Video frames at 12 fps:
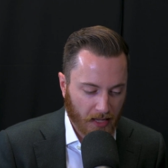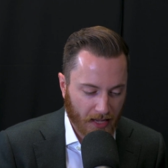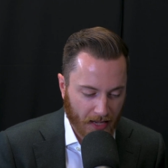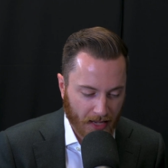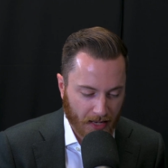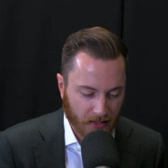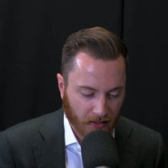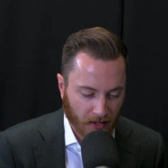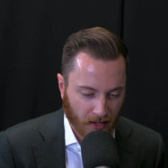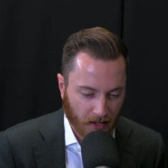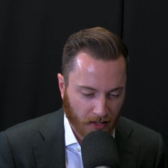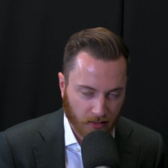And
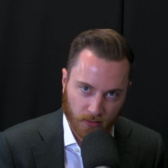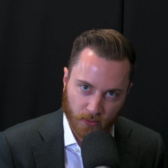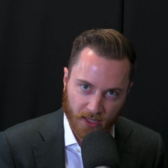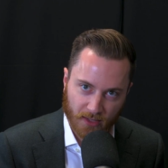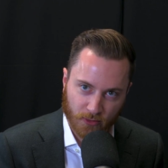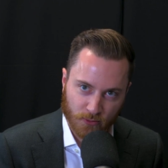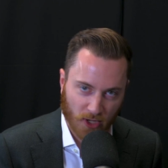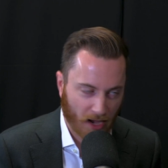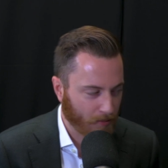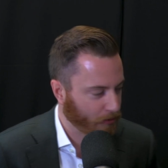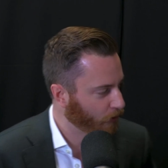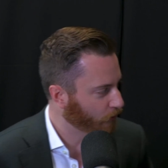we got some
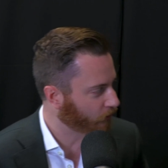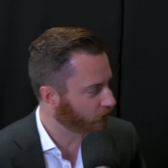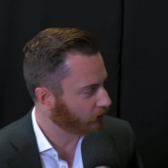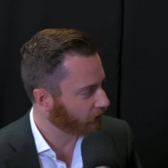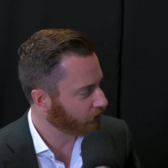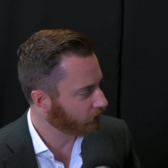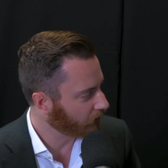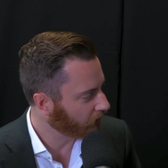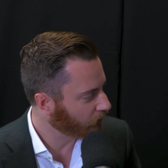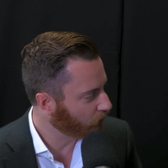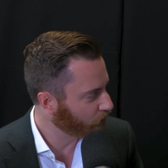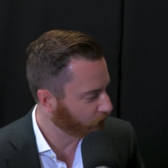topical stuff
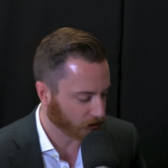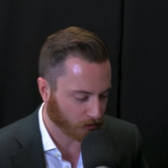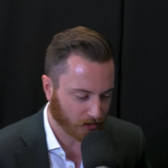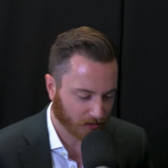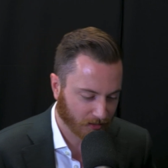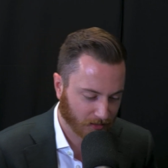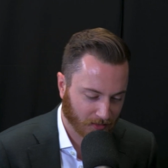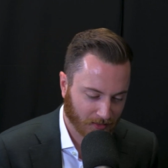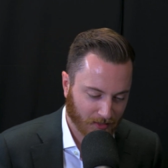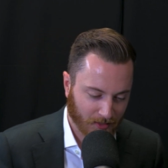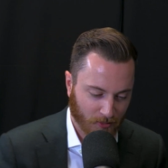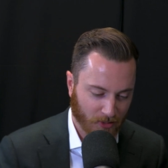today. Hopefully we can
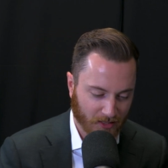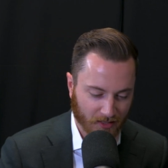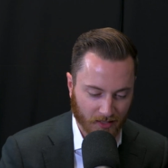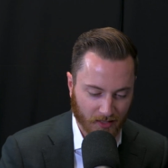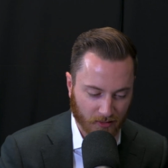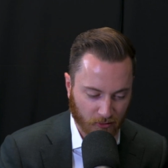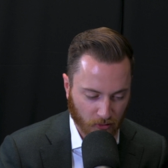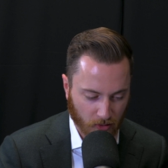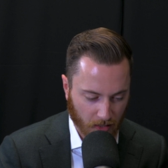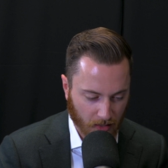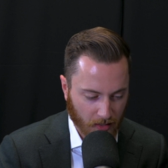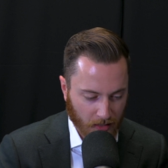get into
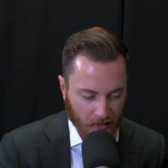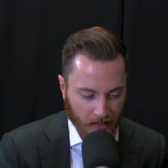it.